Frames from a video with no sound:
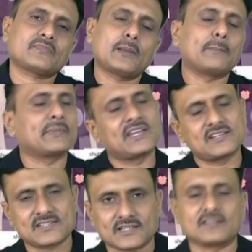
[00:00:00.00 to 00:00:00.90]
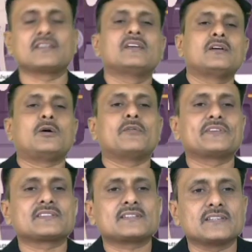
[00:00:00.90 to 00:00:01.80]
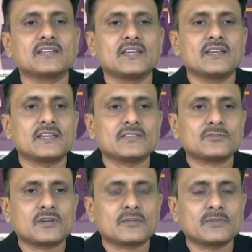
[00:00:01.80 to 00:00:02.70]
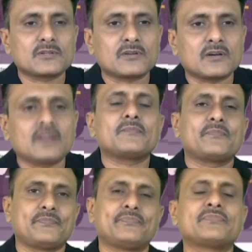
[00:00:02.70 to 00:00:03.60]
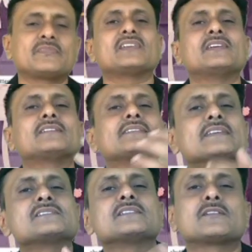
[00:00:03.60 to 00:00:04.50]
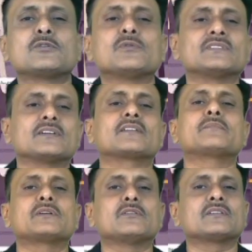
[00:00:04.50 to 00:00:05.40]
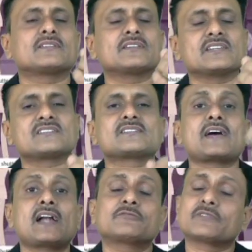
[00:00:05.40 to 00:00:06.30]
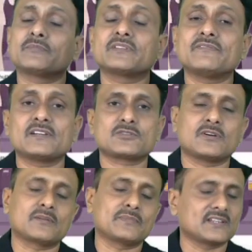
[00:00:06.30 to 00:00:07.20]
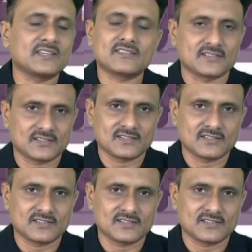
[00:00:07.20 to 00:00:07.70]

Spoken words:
main shell, obviously s orbital is little closer because it starts from the first orbit, isn't it?